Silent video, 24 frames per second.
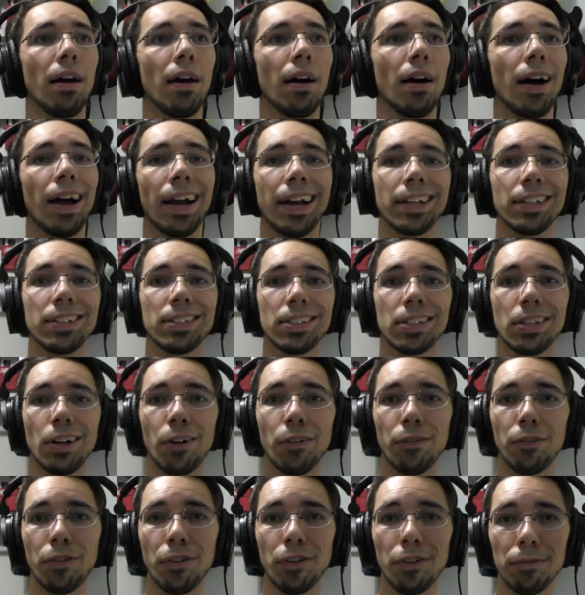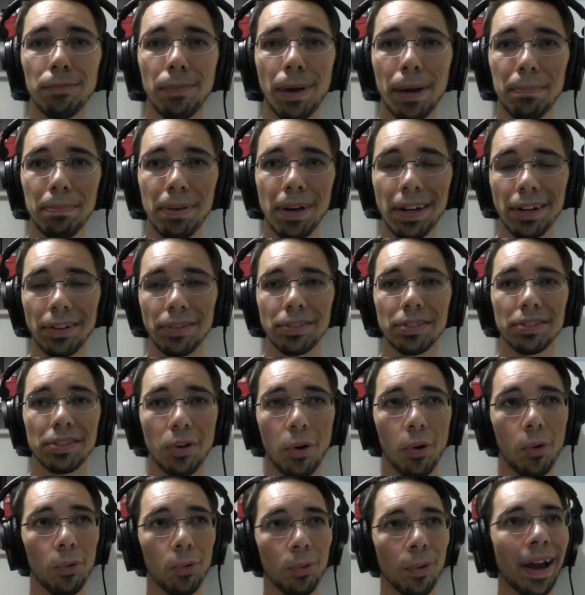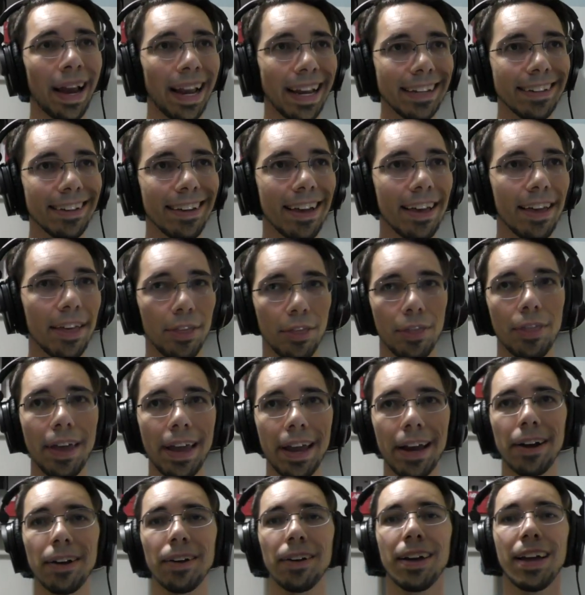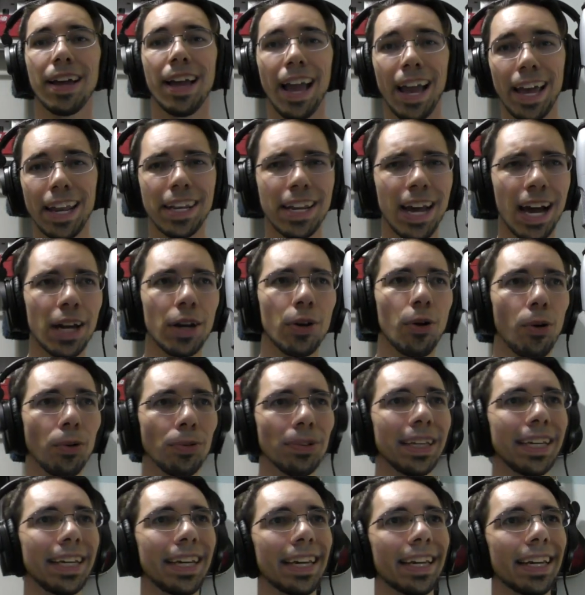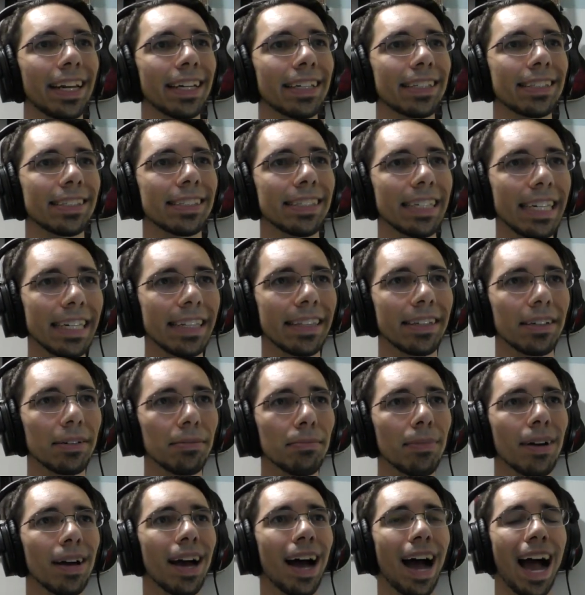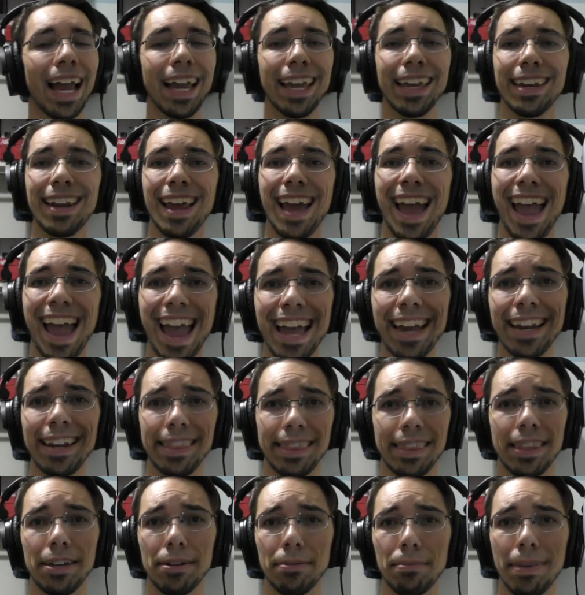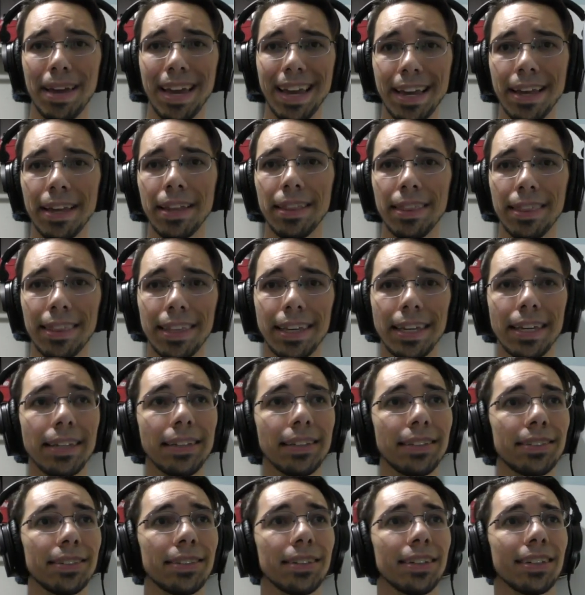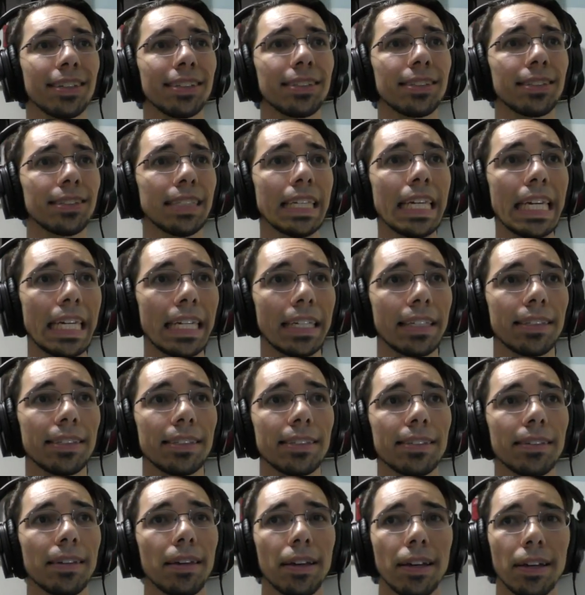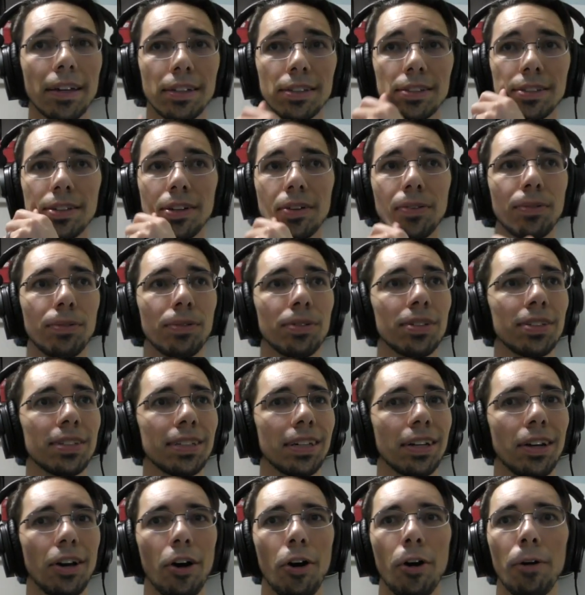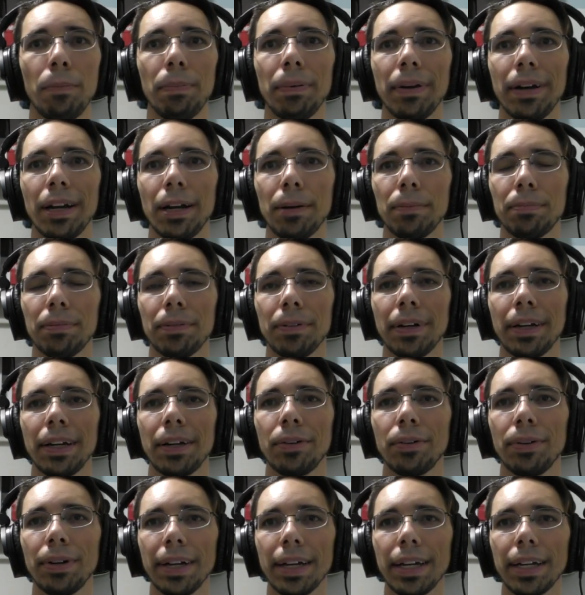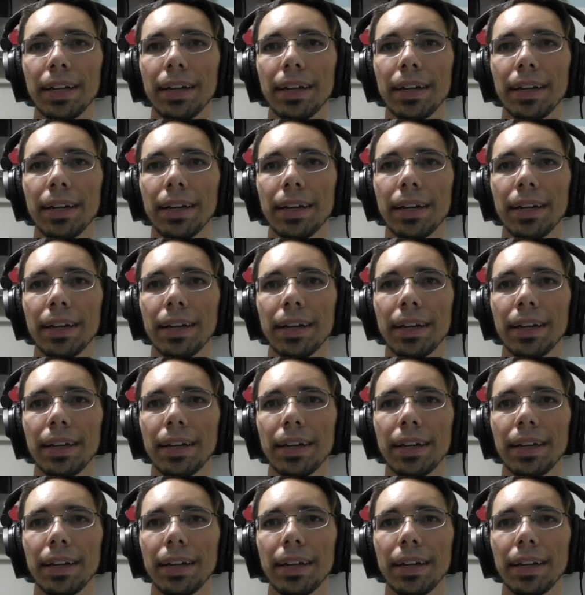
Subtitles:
I can see all 4 of my pedals right there. And not only can I see them, I can edit them in these scenes. So we're just going to open it up right quick,